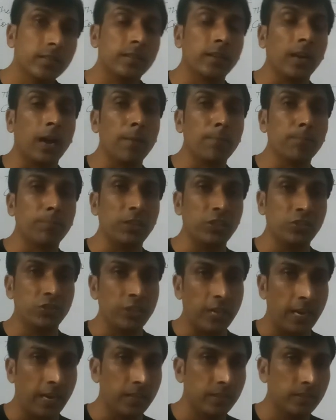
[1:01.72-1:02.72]
Gram
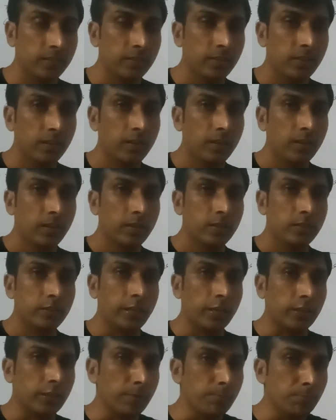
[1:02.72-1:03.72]
Panchayat.
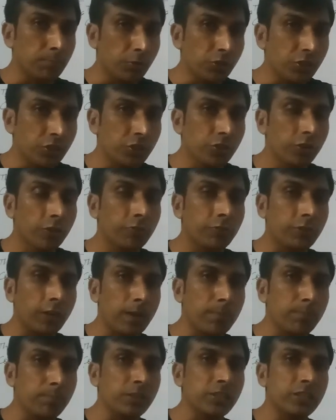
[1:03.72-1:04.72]
The composition of
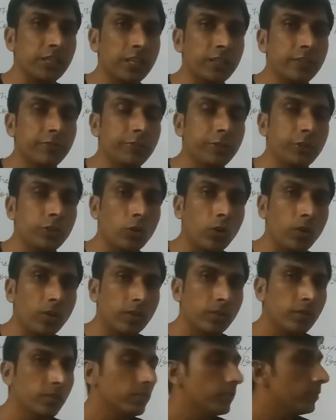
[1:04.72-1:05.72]
Gram Panchayat, if we
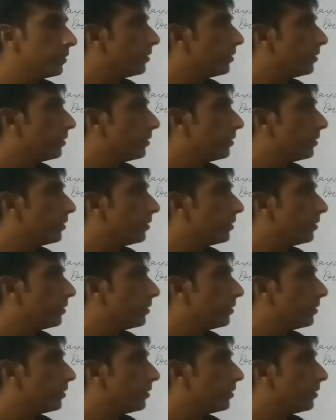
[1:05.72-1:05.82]
talk,